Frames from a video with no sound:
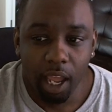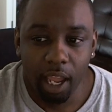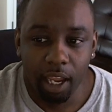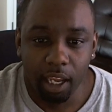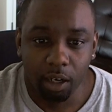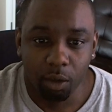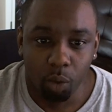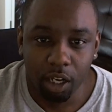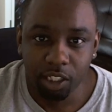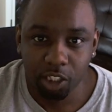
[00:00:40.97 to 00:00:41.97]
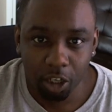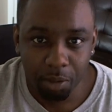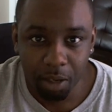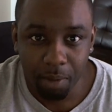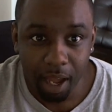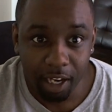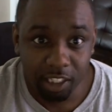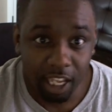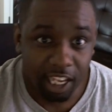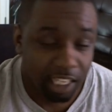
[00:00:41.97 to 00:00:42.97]
And what concerned me about it
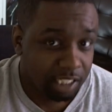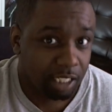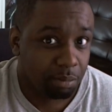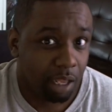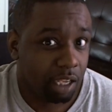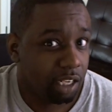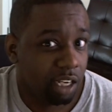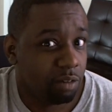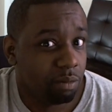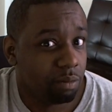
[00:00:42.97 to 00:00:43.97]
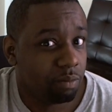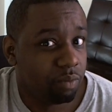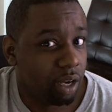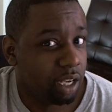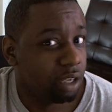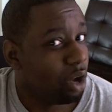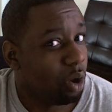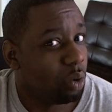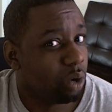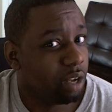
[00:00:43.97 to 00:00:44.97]
is that he seemed like he didn't fucking
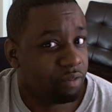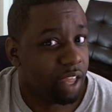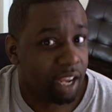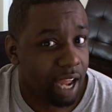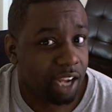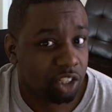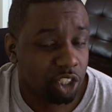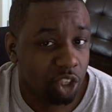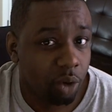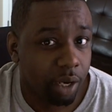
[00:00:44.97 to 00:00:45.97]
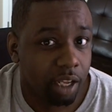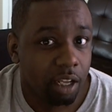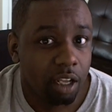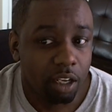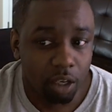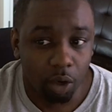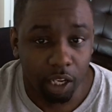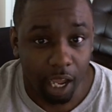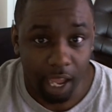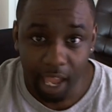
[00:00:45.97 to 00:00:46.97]
know if they could actually do it. He
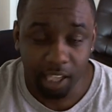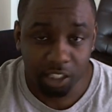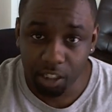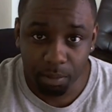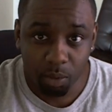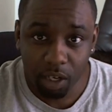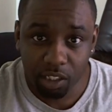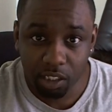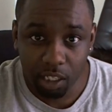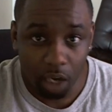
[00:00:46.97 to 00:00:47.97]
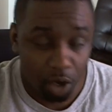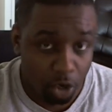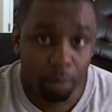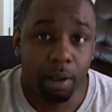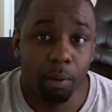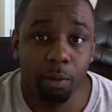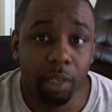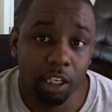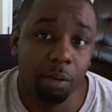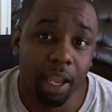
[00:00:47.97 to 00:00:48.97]
got asked a simple question. He said, "Are you going to be able to
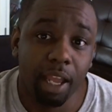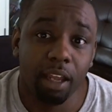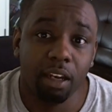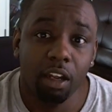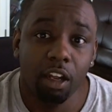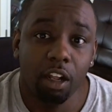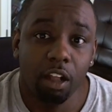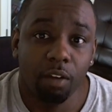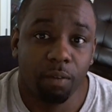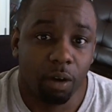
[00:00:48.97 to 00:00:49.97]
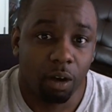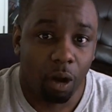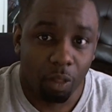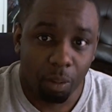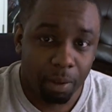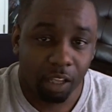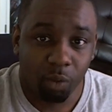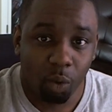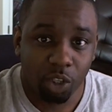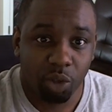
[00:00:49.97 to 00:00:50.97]
meet the demand for all the
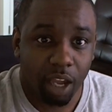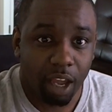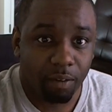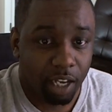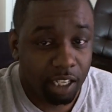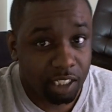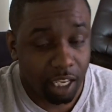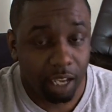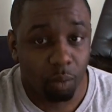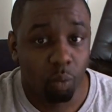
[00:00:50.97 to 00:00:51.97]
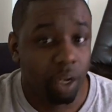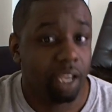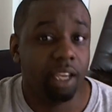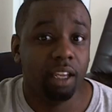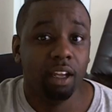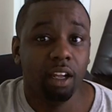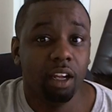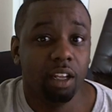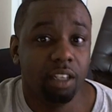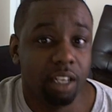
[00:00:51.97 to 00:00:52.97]
PS4s that you have?" And he said, "We
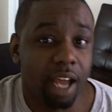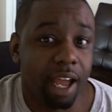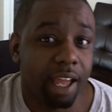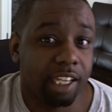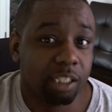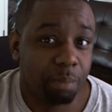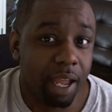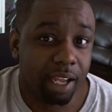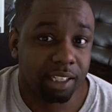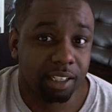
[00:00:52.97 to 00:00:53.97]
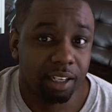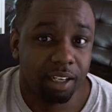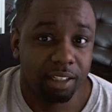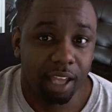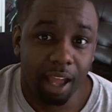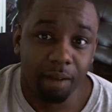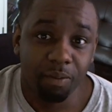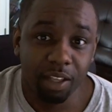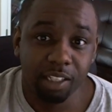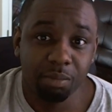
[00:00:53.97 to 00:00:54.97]
did not expect to
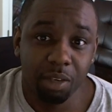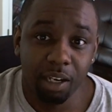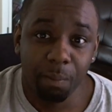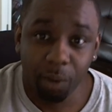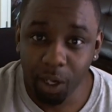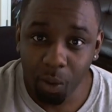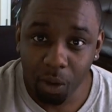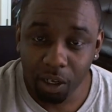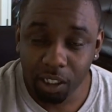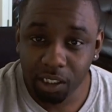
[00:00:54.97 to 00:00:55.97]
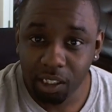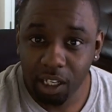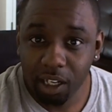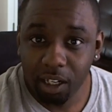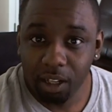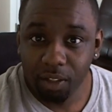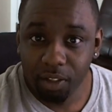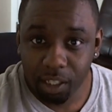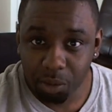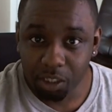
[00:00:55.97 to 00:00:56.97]
have this many pre-orders.
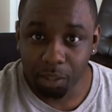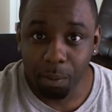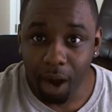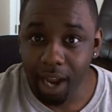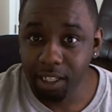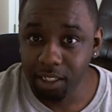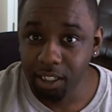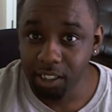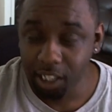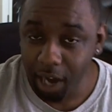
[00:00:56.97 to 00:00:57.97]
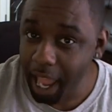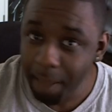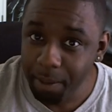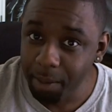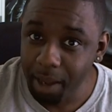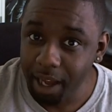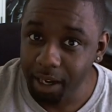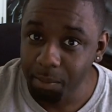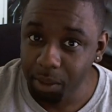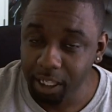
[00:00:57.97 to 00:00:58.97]
This was a surprise to us. They're happy about
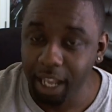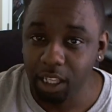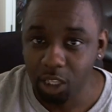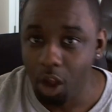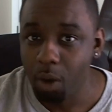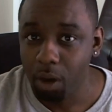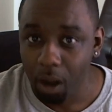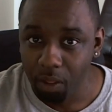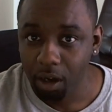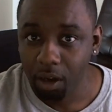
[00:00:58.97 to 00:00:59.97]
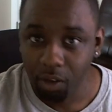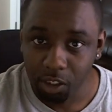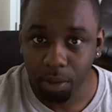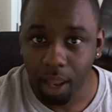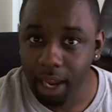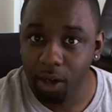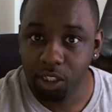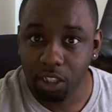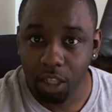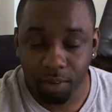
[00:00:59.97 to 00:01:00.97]
it, but they have to talk with all their other
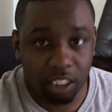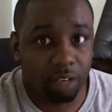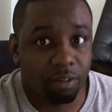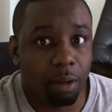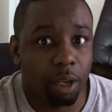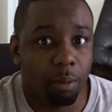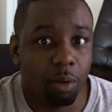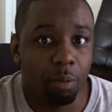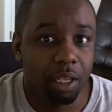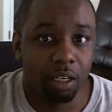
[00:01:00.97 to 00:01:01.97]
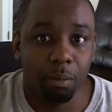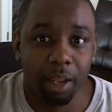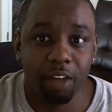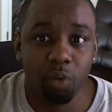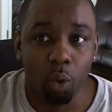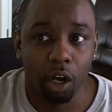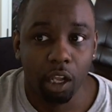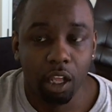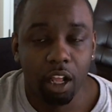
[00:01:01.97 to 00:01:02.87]
suppliers and stuff and see if they'll be able to meet the demand for it."